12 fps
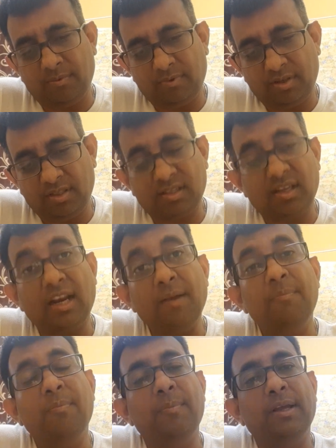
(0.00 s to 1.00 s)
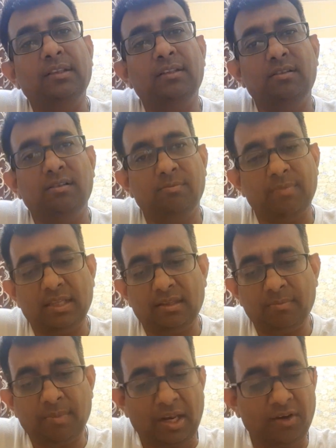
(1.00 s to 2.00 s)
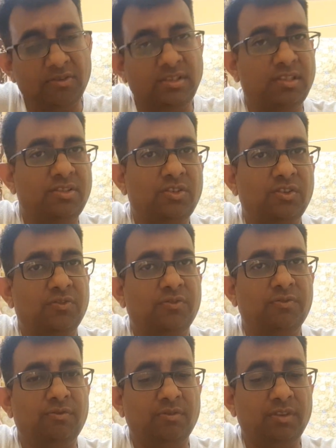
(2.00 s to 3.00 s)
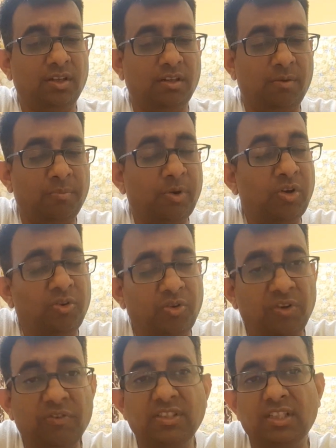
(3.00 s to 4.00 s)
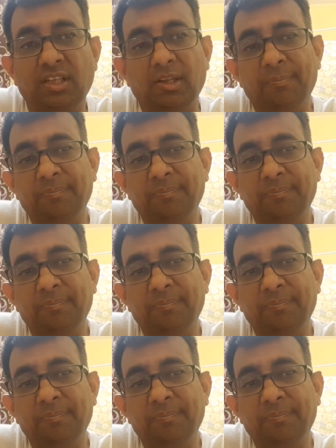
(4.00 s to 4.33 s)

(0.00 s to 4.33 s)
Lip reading: described method by the biologist of the Humboldt University.